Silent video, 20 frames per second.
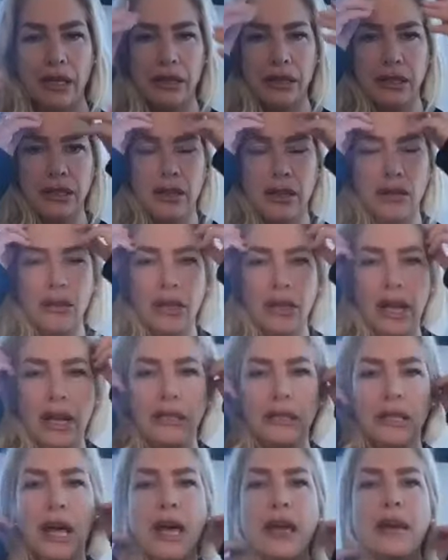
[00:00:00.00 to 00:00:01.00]
And so a lot
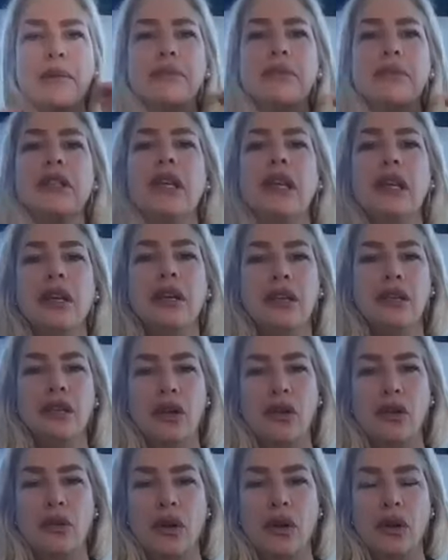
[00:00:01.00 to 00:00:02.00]
of times, you
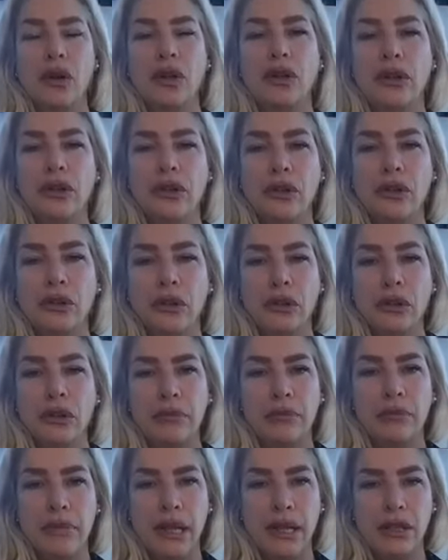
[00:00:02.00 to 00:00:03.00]
know, your
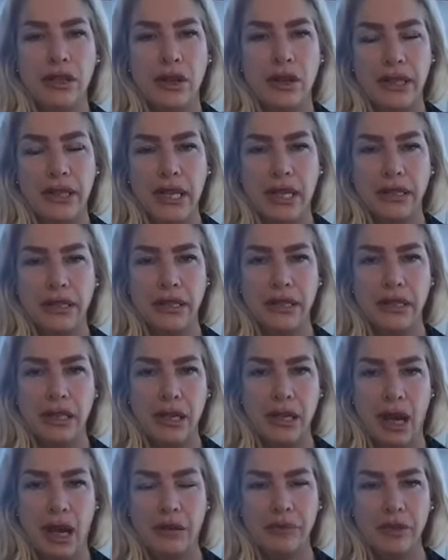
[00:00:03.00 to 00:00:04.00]
major identity
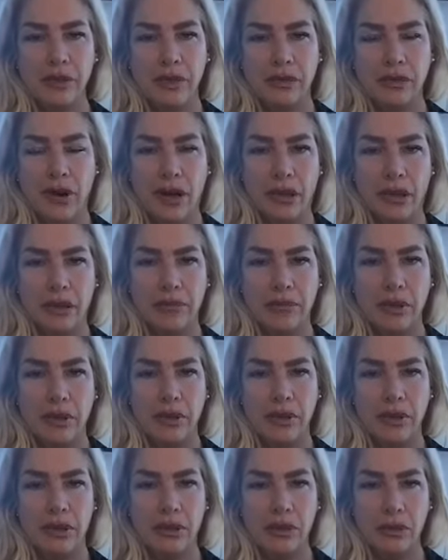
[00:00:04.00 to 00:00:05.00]
comes from
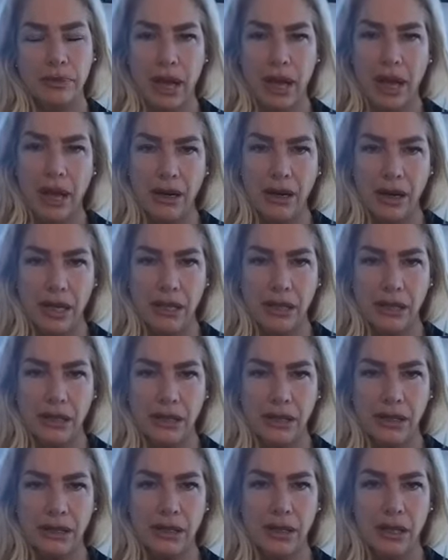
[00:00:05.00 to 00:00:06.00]
your
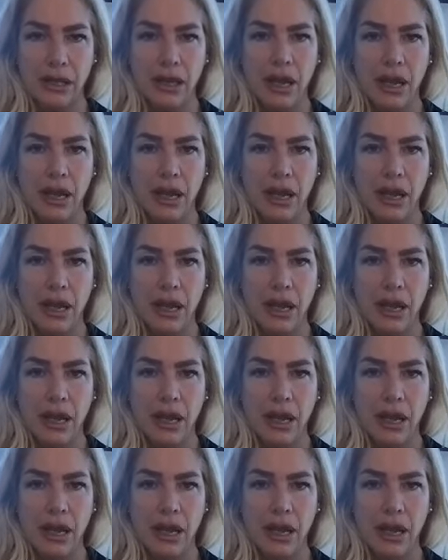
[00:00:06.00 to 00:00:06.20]
parents,